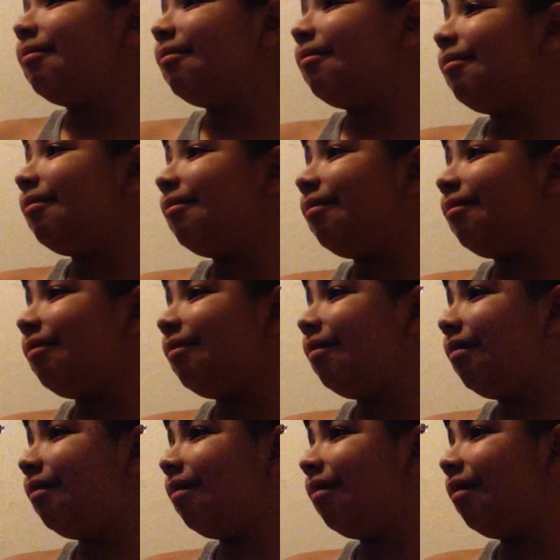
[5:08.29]

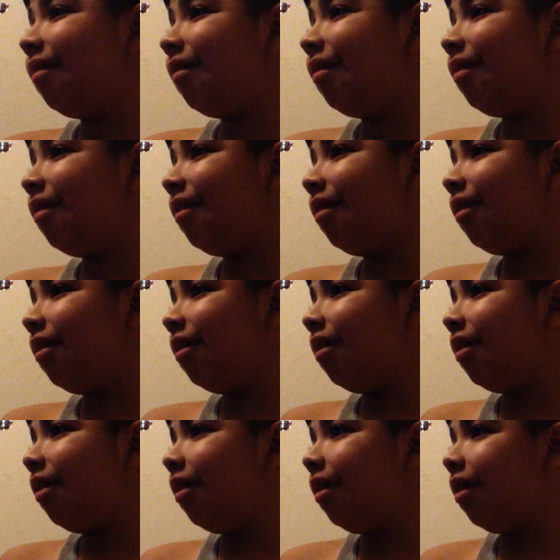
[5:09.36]

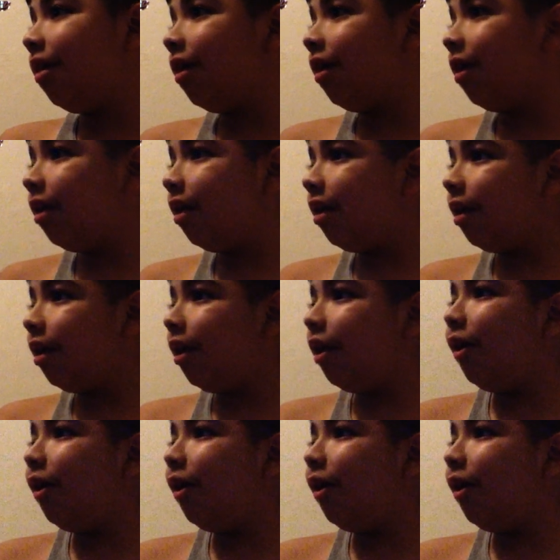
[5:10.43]
Nothing is said.